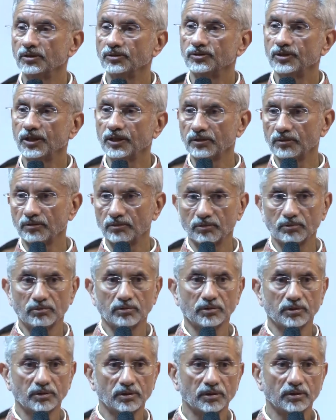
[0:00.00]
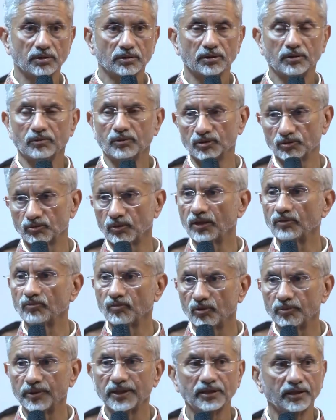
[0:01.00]
saying, look, there was one
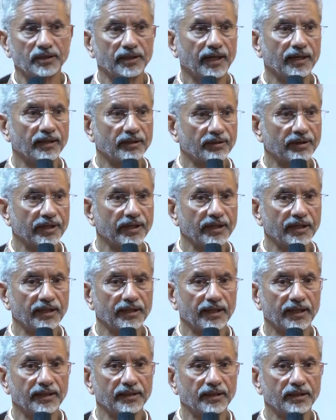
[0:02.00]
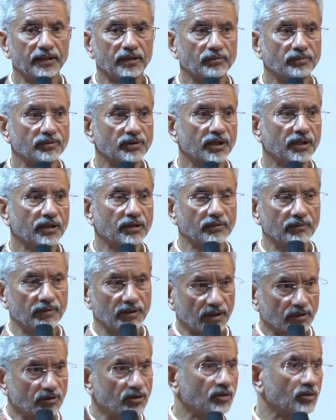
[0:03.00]
woman training cadet out there
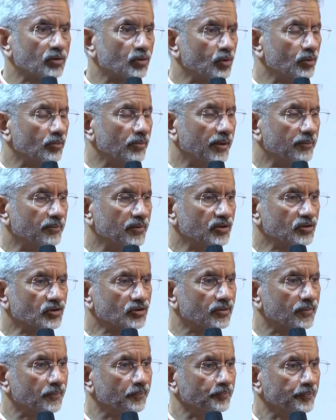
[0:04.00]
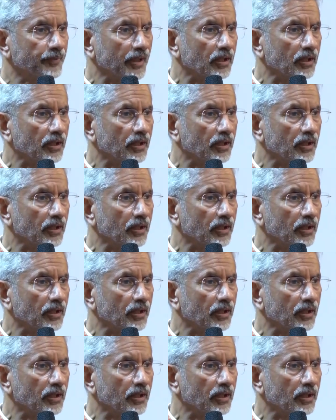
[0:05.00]
were other crew members.